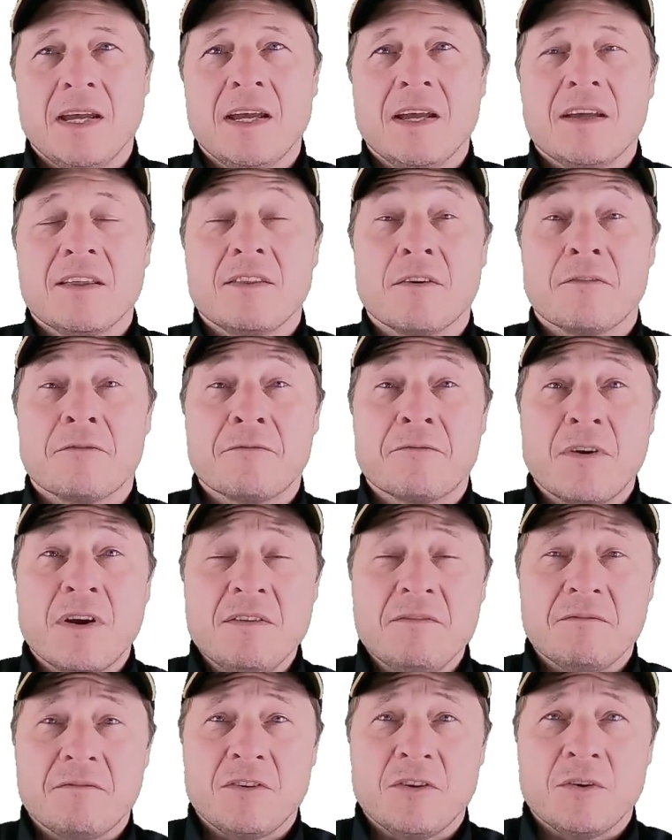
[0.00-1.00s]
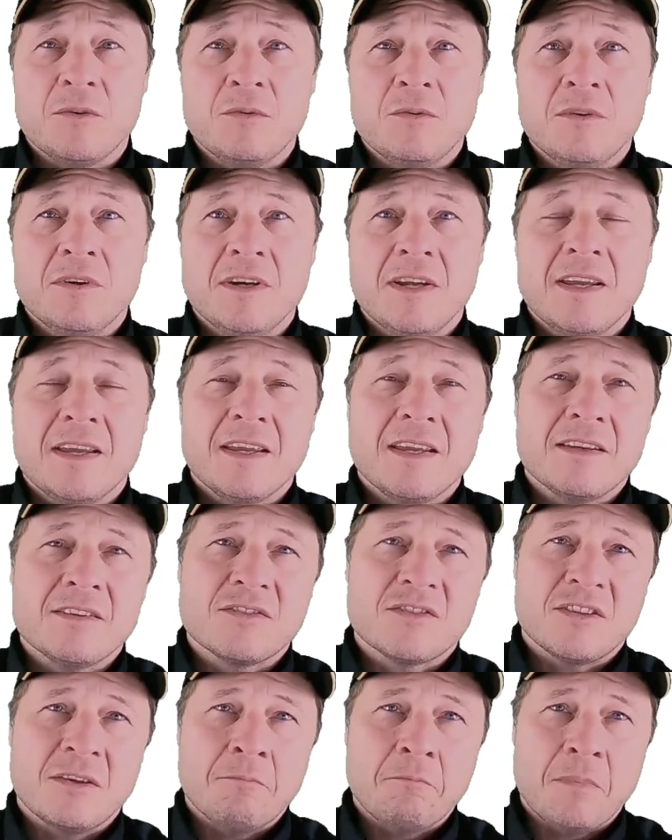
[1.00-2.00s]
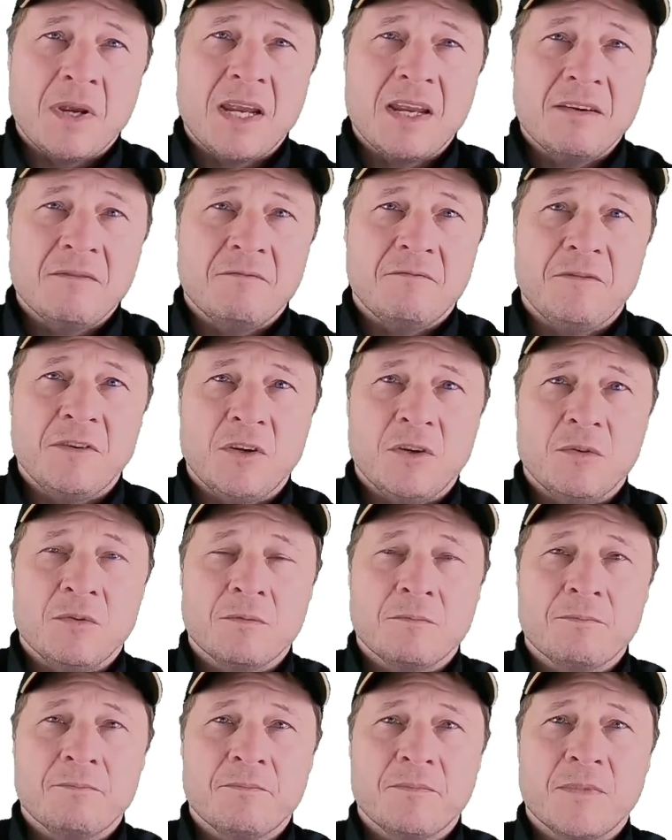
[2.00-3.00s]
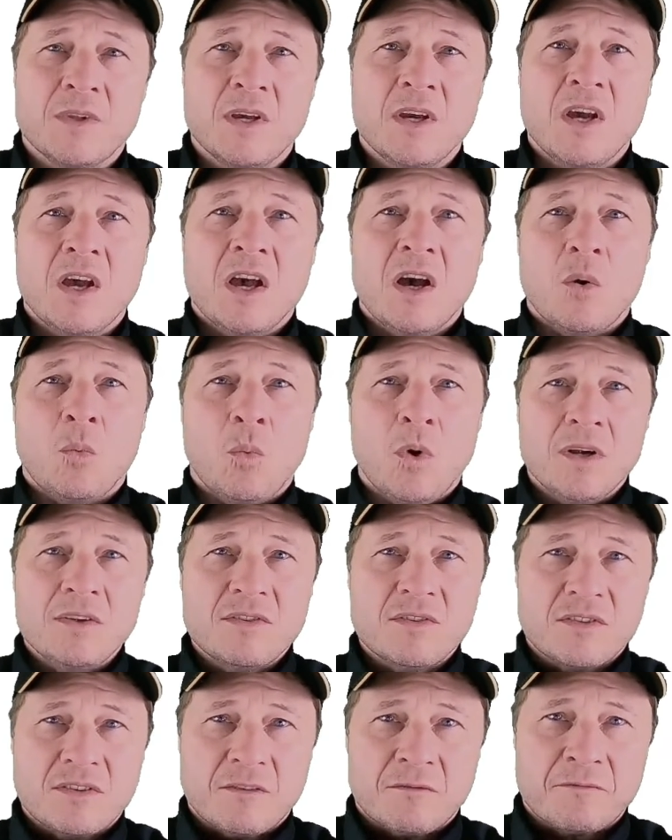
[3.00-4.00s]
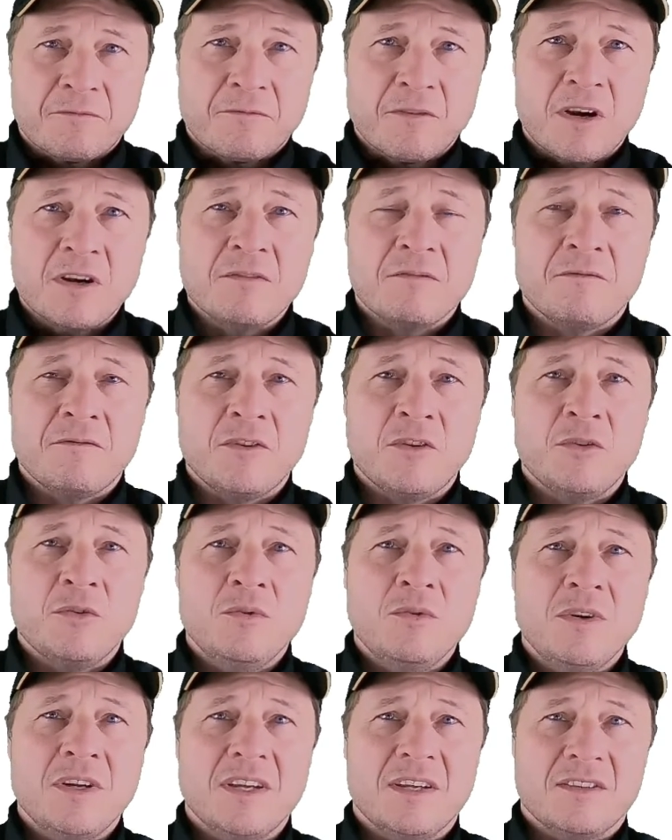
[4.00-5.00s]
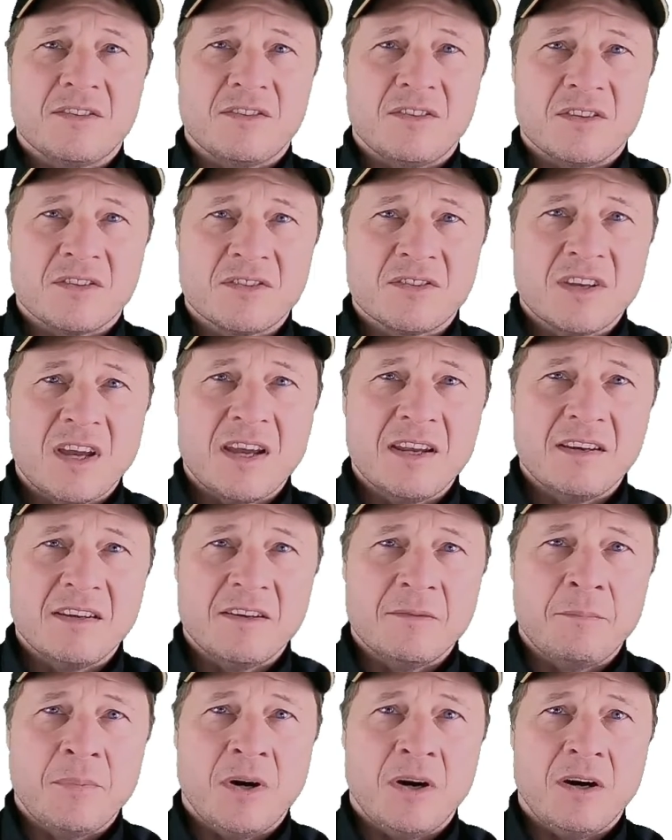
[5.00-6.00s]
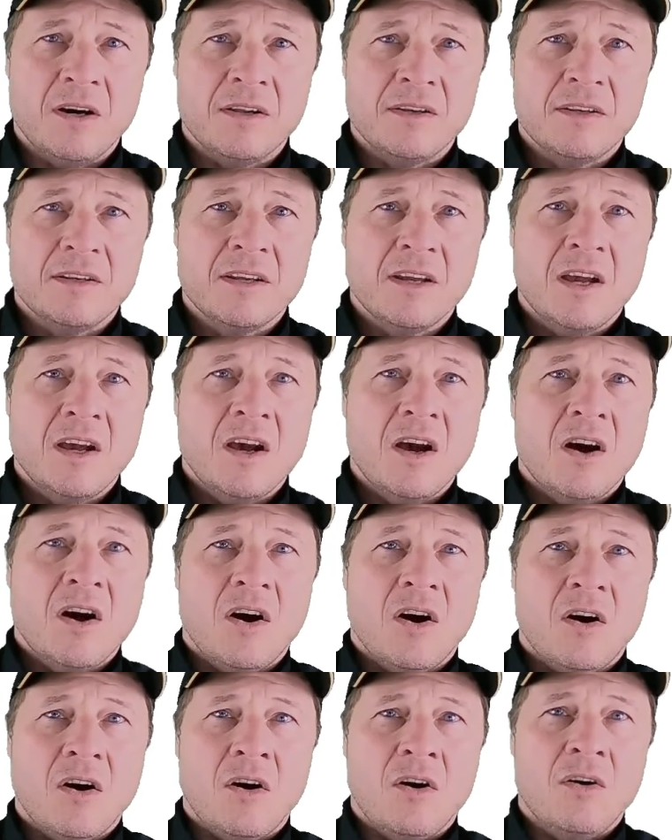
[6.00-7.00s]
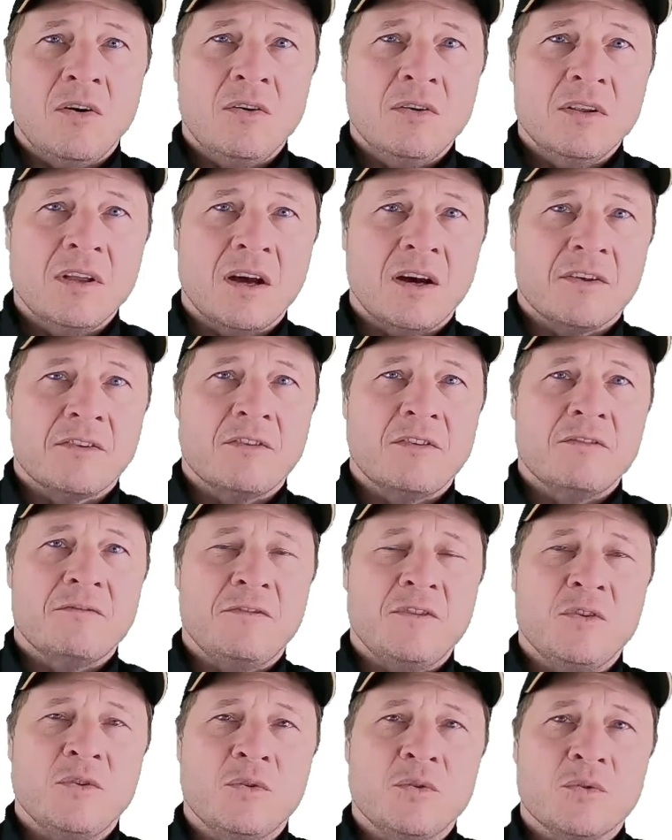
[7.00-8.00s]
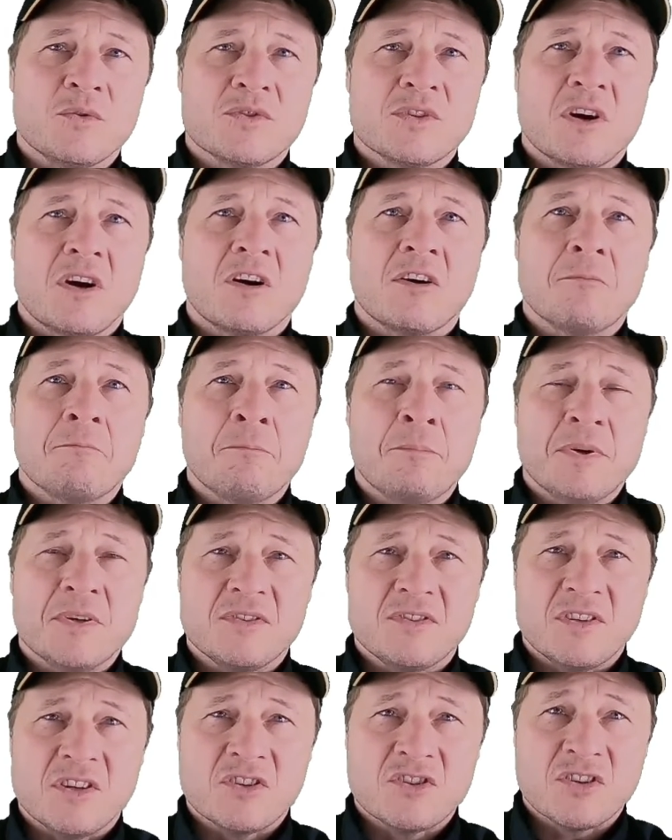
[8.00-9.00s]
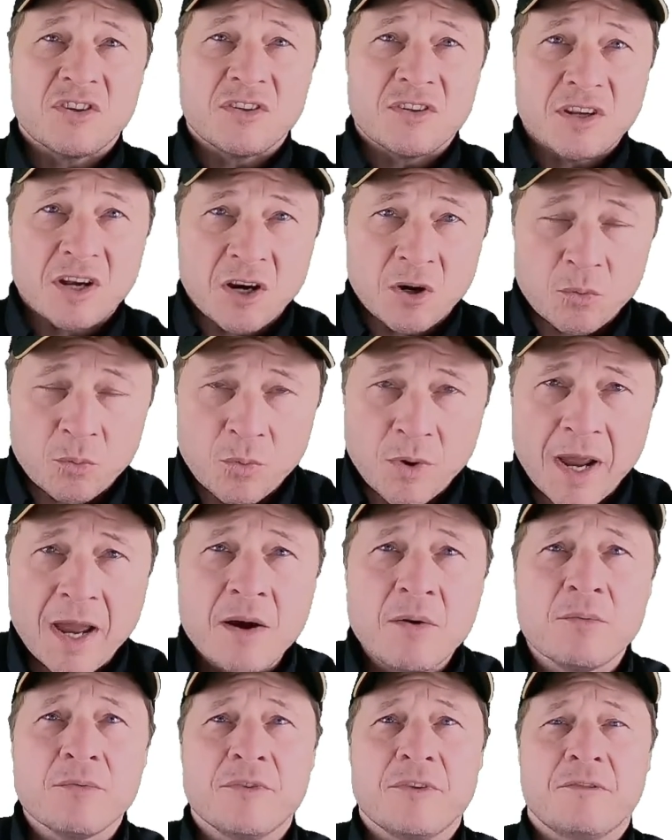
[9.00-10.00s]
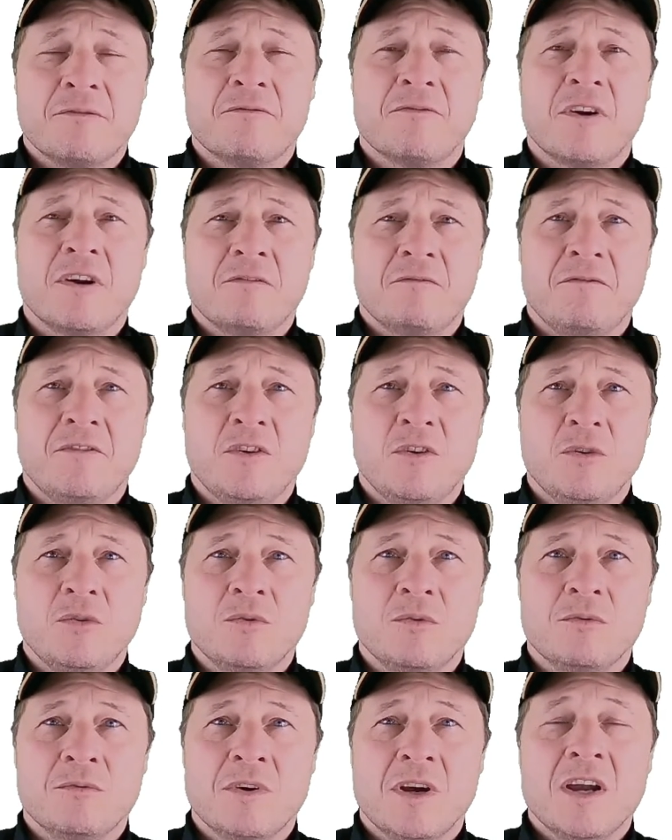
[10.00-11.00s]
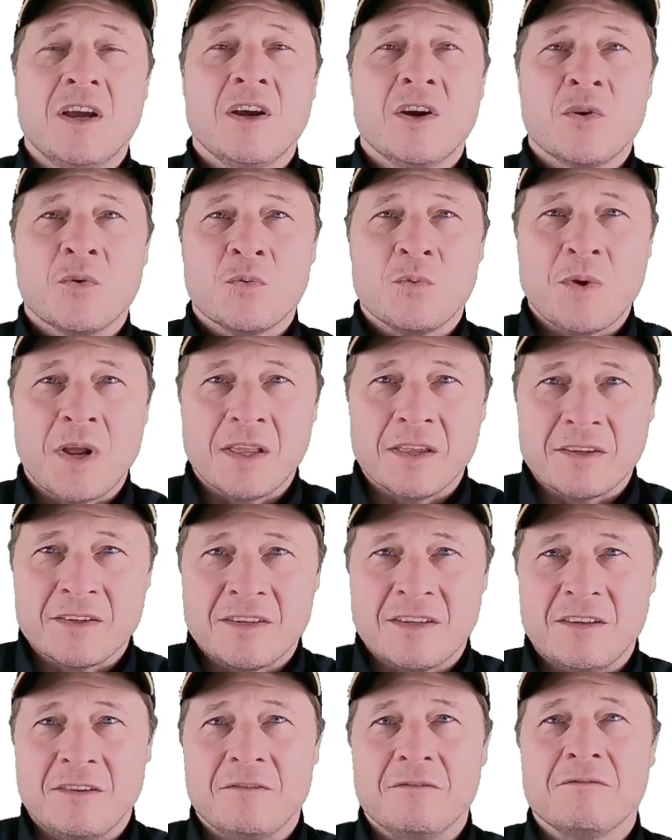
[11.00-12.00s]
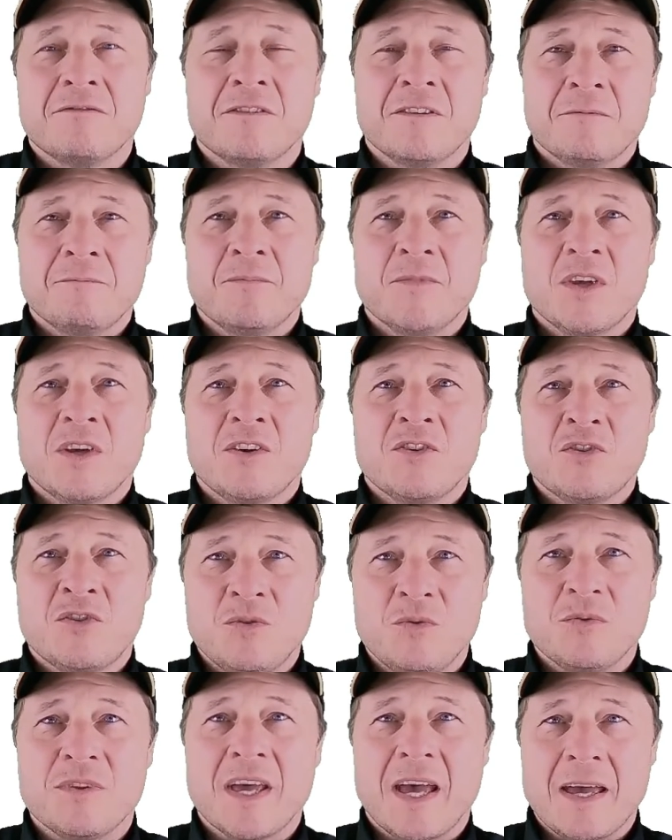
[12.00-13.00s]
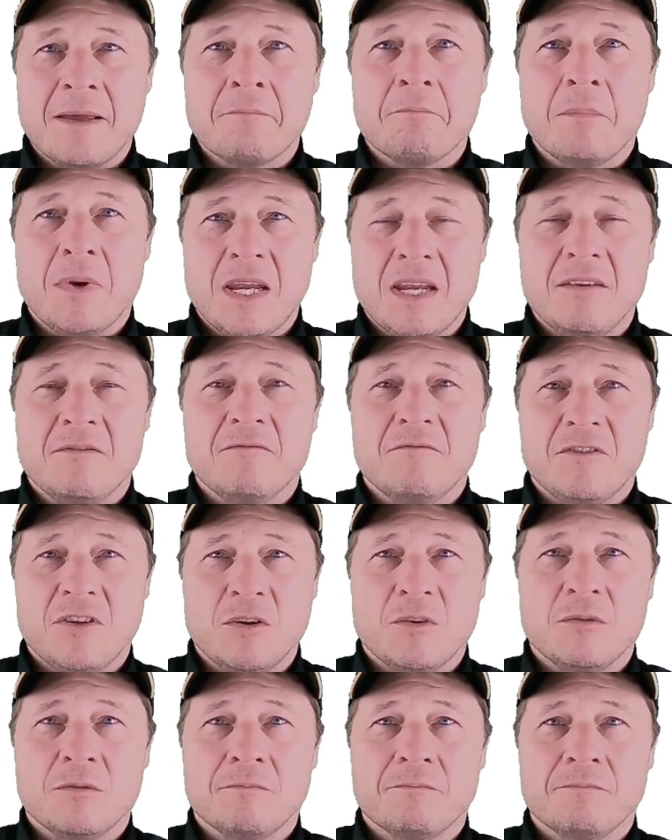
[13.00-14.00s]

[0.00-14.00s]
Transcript: The front view is the main view. Once the front view is decided upon, all other views are positioned around the front view relative to that main view.